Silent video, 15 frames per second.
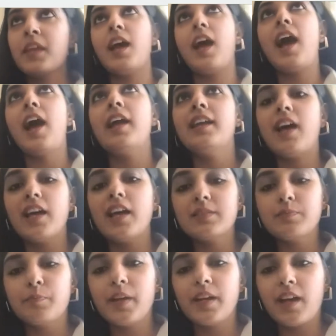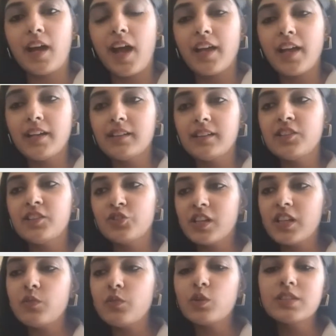And I
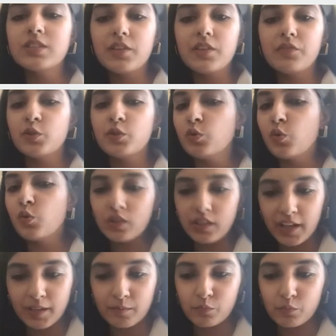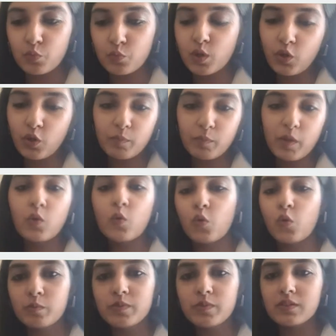literally was left with no time to work on my
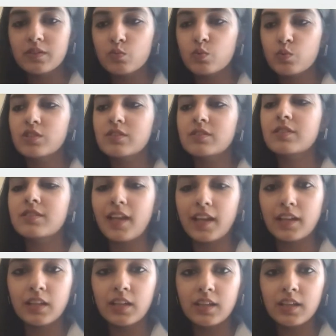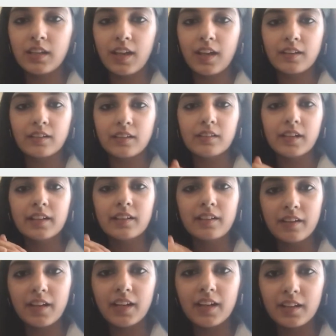core business, which is designing and like
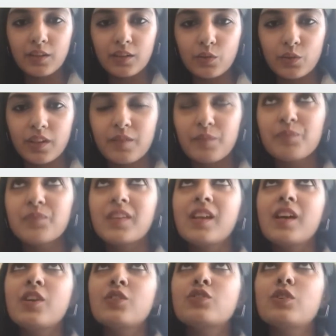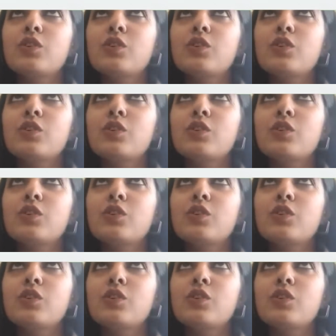creating. Okay. So